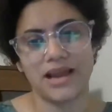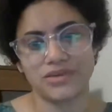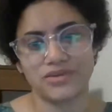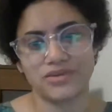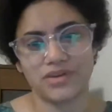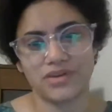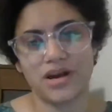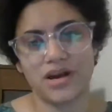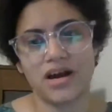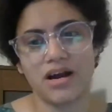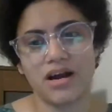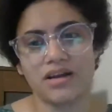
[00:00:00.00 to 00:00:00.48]
in
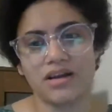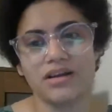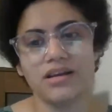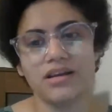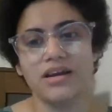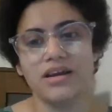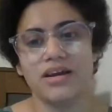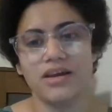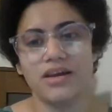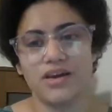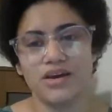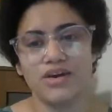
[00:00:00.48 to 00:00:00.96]
that
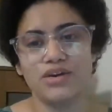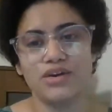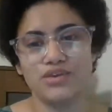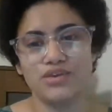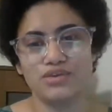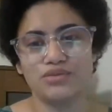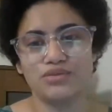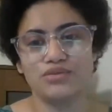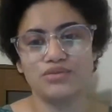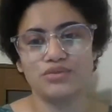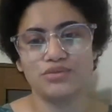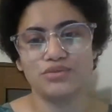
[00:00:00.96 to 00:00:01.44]
regard
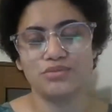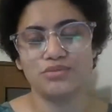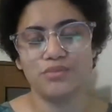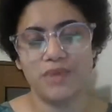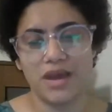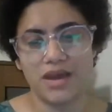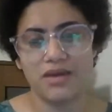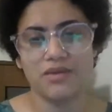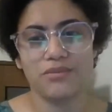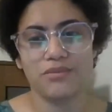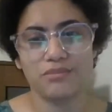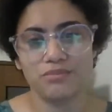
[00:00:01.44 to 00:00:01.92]

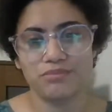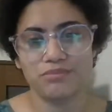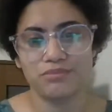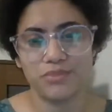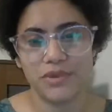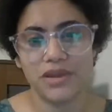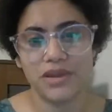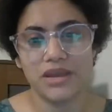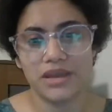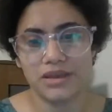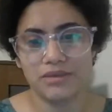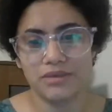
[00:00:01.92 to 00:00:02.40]
to bear,
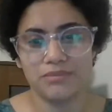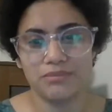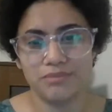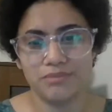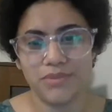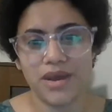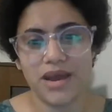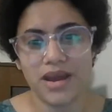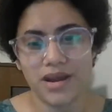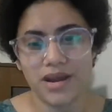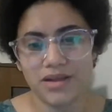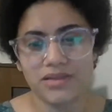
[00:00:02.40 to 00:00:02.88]

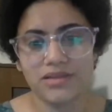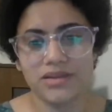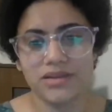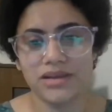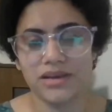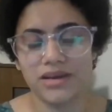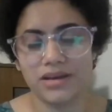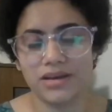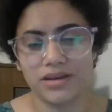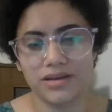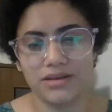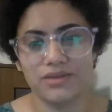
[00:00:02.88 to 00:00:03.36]
be
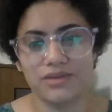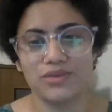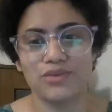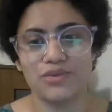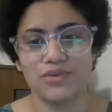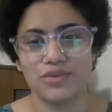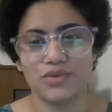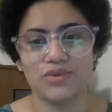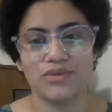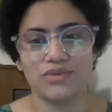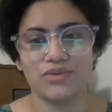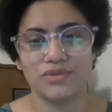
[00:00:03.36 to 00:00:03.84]
bear the
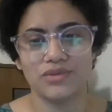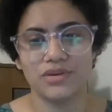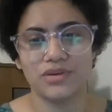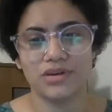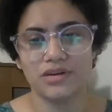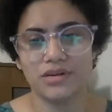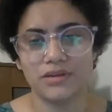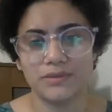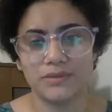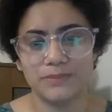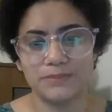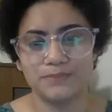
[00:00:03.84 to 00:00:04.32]
you know
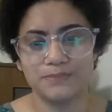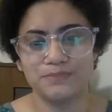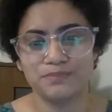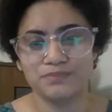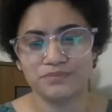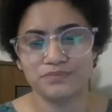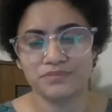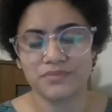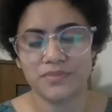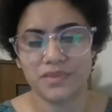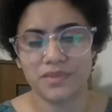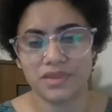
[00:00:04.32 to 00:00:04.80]
the
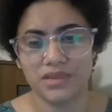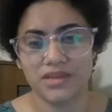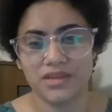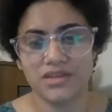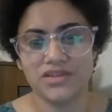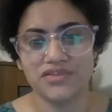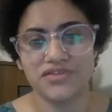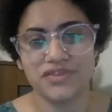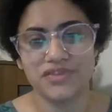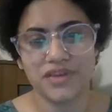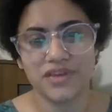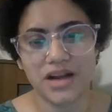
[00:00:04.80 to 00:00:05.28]

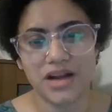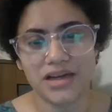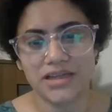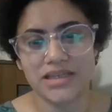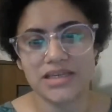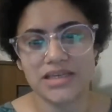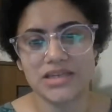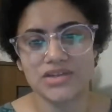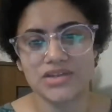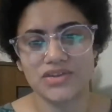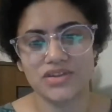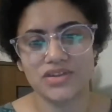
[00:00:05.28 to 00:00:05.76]
the
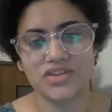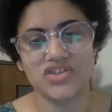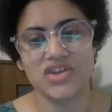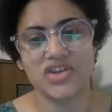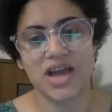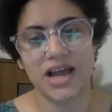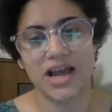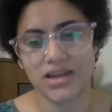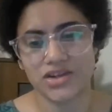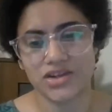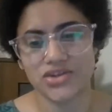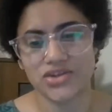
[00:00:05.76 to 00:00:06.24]
difficulties
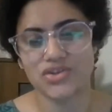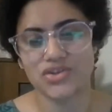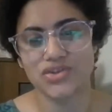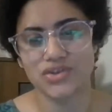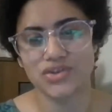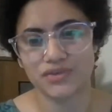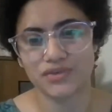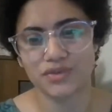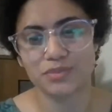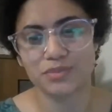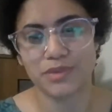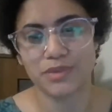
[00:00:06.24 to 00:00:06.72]
the
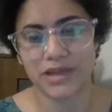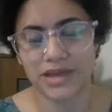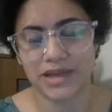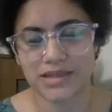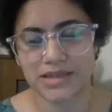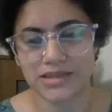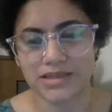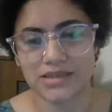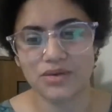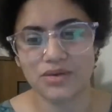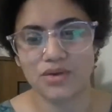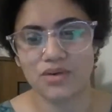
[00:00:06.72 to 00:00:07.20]
challenges of the
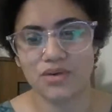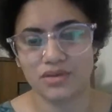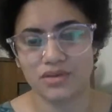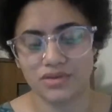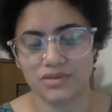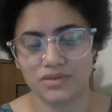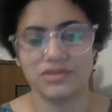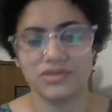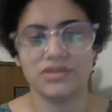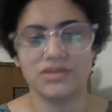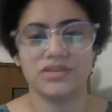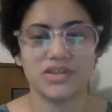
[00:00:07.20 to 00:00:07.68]
place
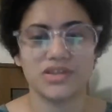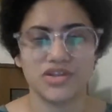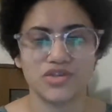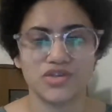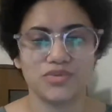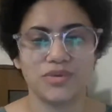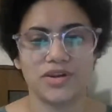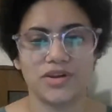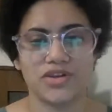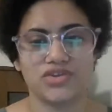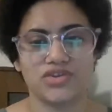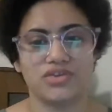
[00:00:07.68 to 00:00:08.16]
or the
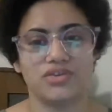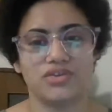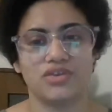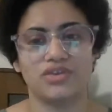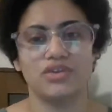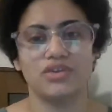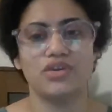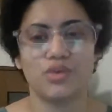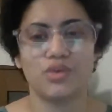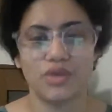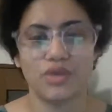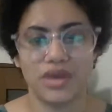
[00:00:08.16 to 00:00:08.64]

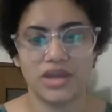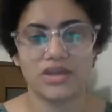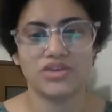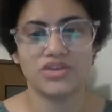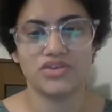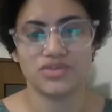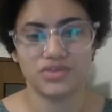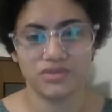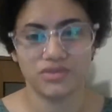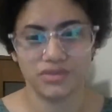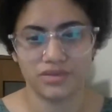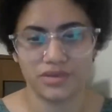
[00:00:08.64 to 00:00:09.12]
situation or the
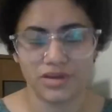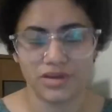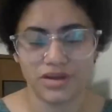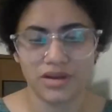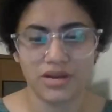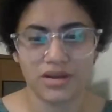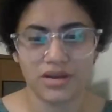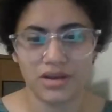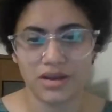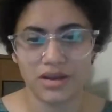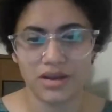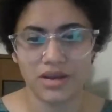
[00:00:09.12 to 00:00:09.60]

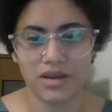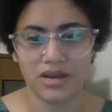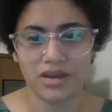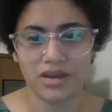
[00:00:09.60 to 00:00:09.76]
location